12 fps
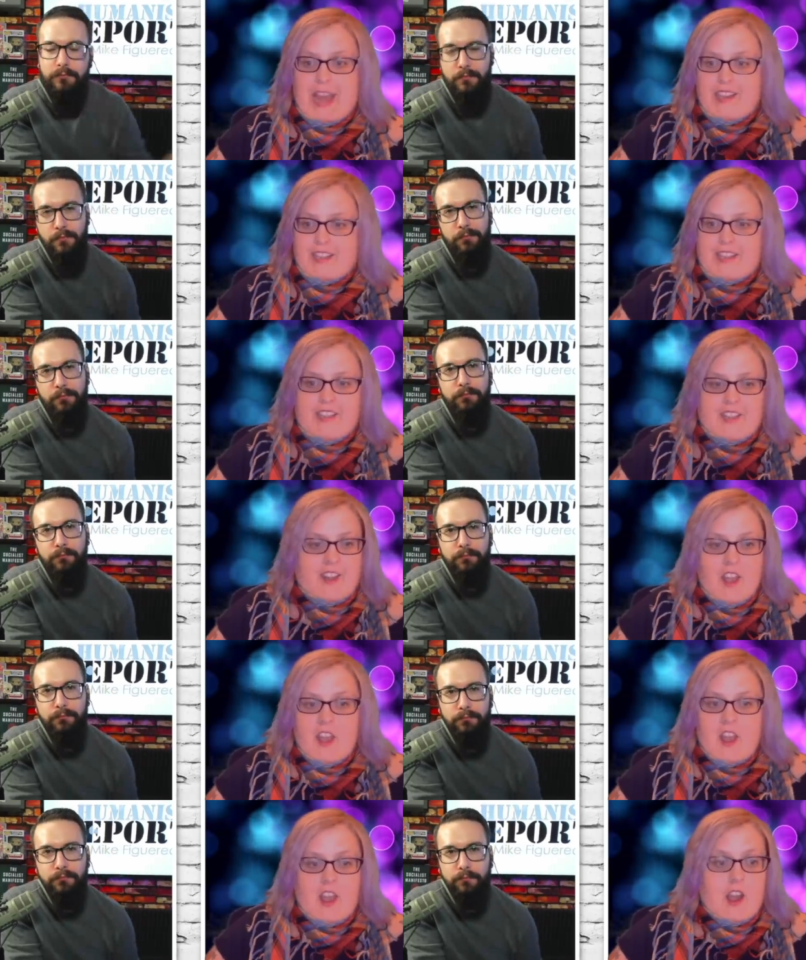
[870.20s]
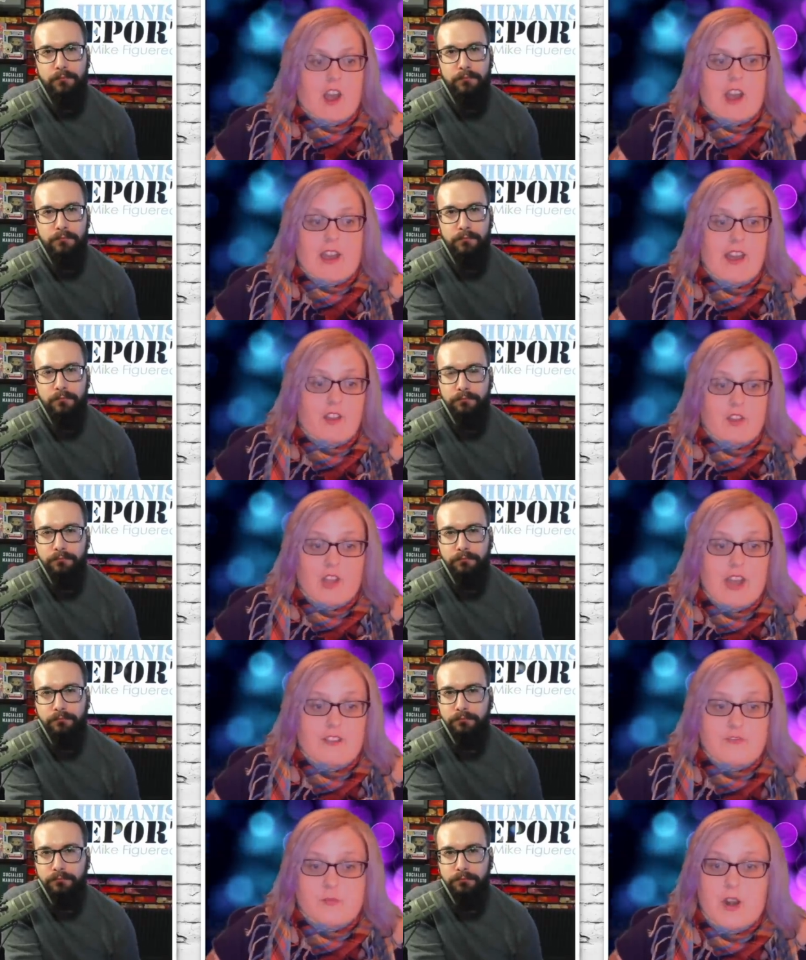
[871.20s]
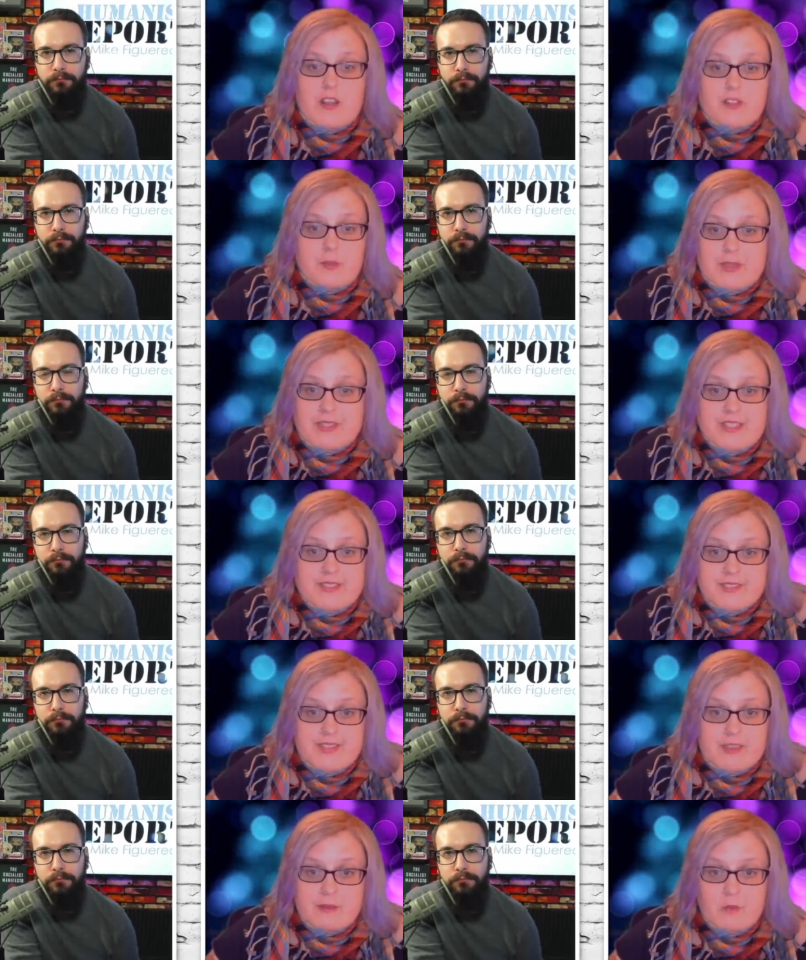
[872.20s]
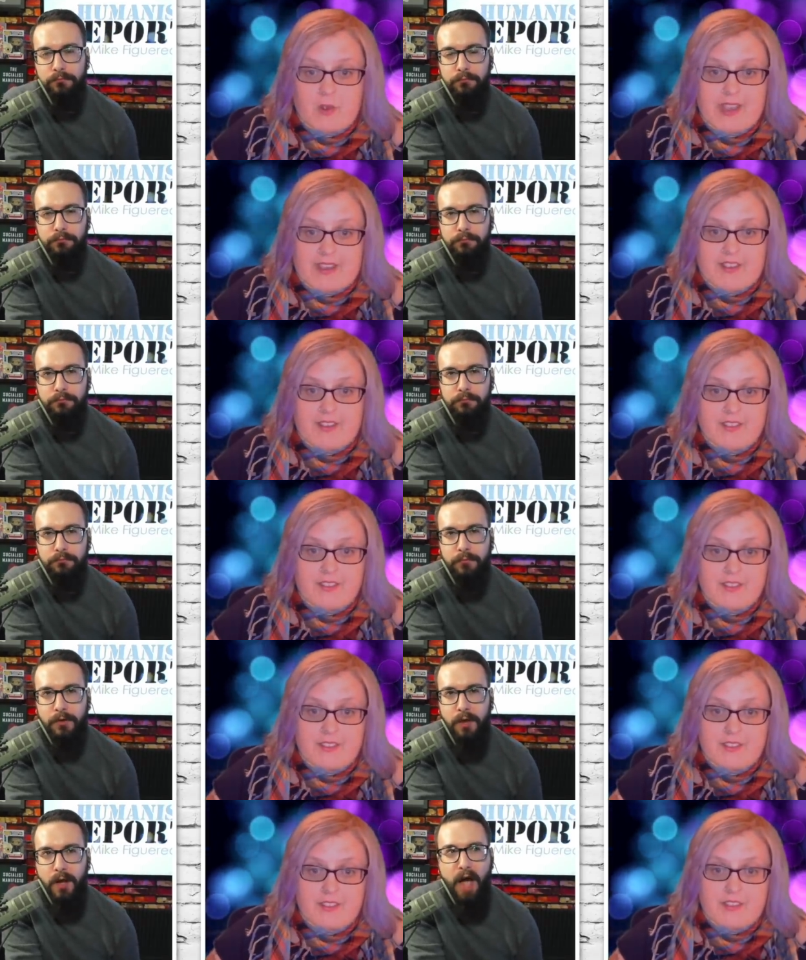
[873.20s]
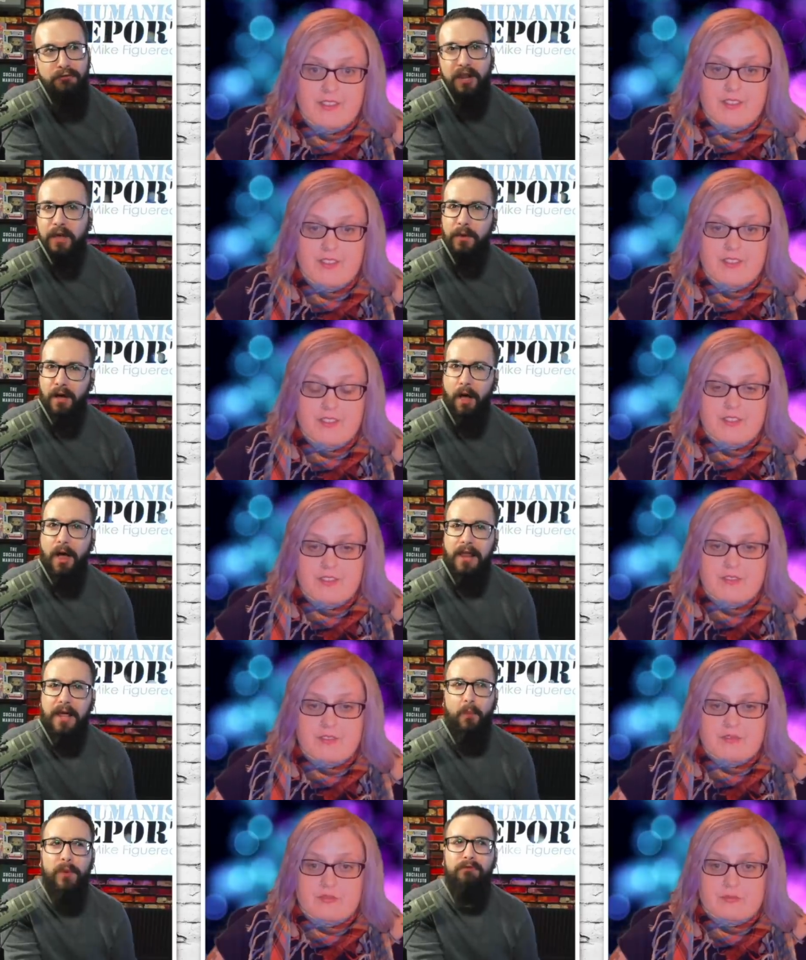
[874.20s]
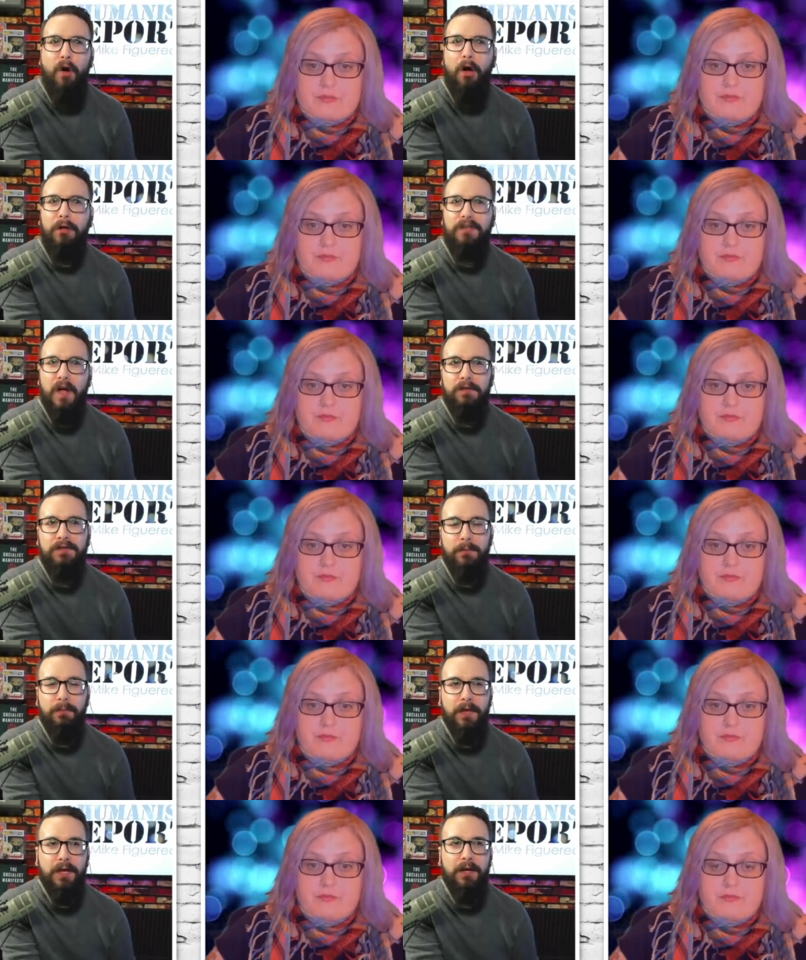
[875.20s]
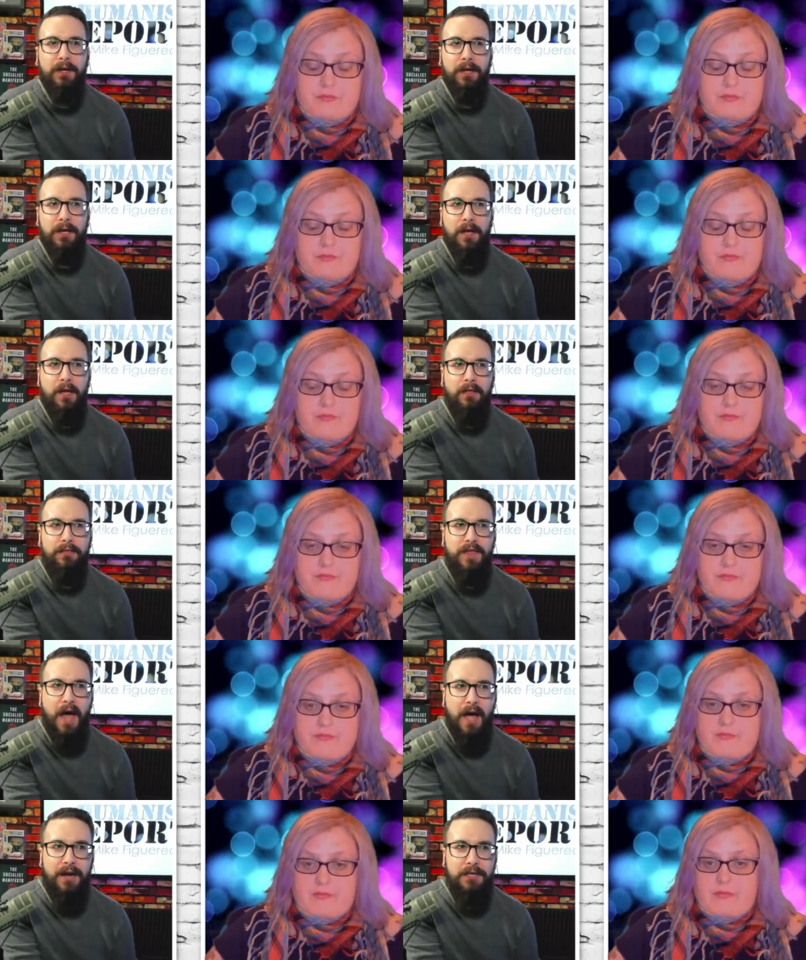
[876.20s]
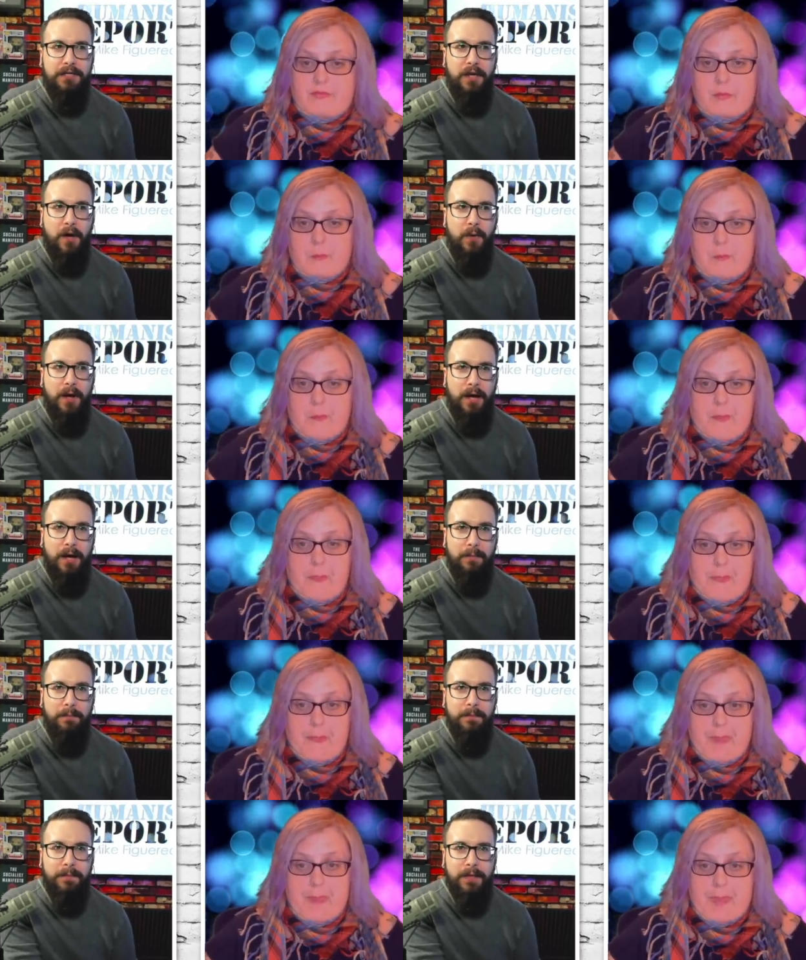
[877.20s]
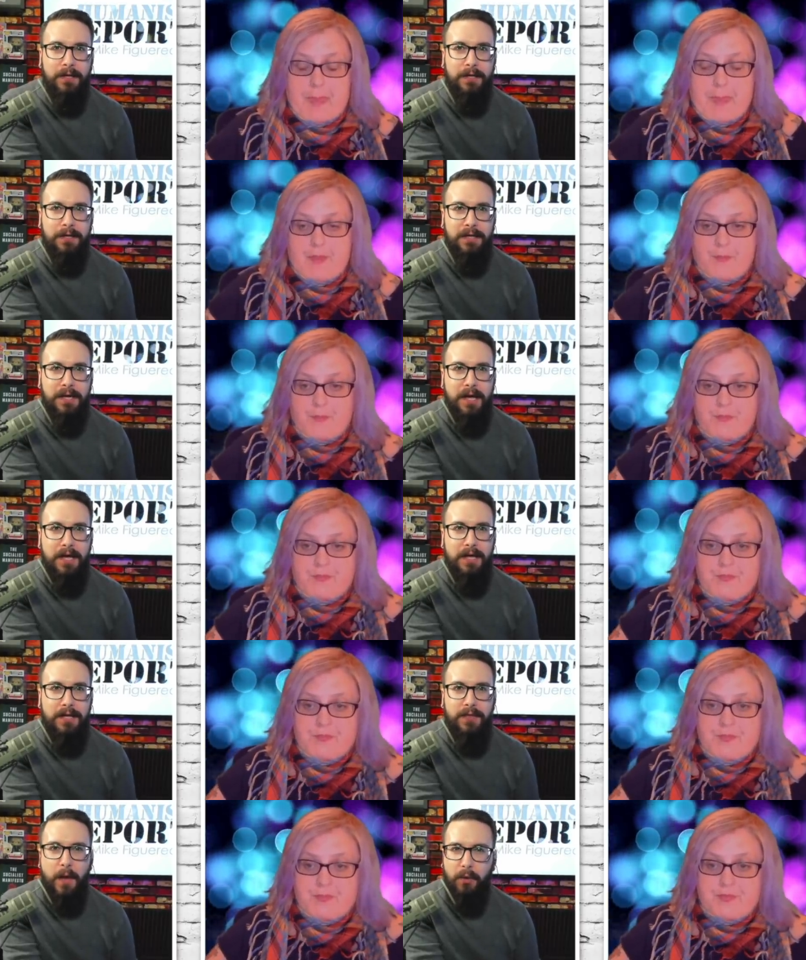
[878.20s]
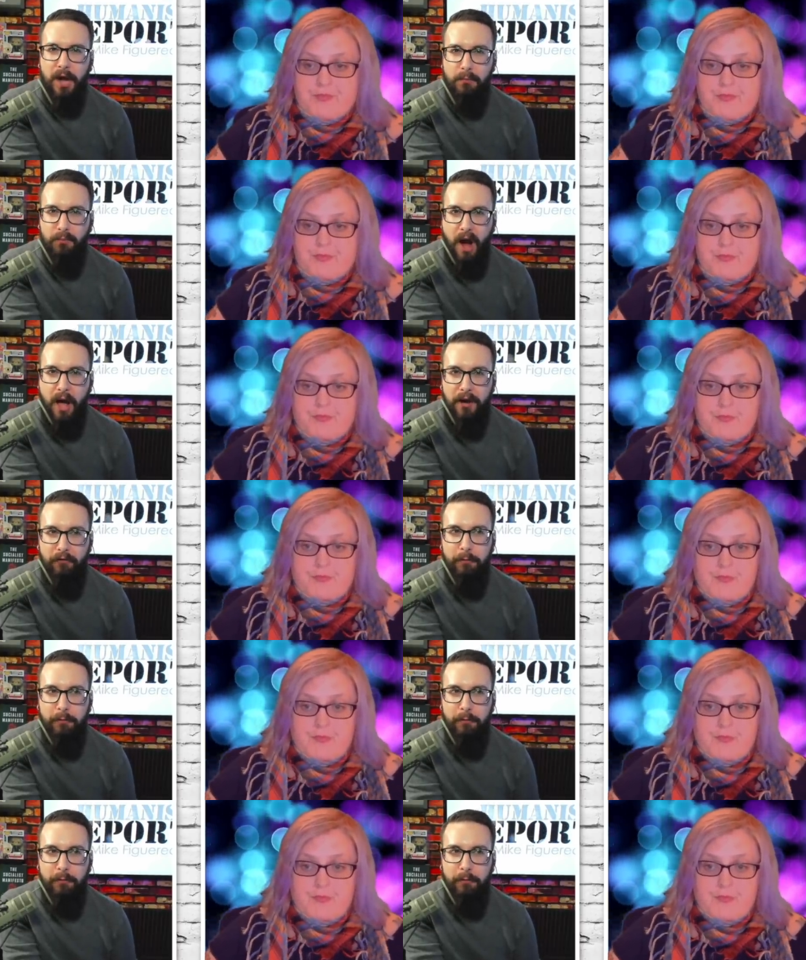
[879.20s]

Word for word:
Speaker 1: and hell, I've probably been the same way.
Speaker 2: I feel like we've all done something that, you know, that we're not proud of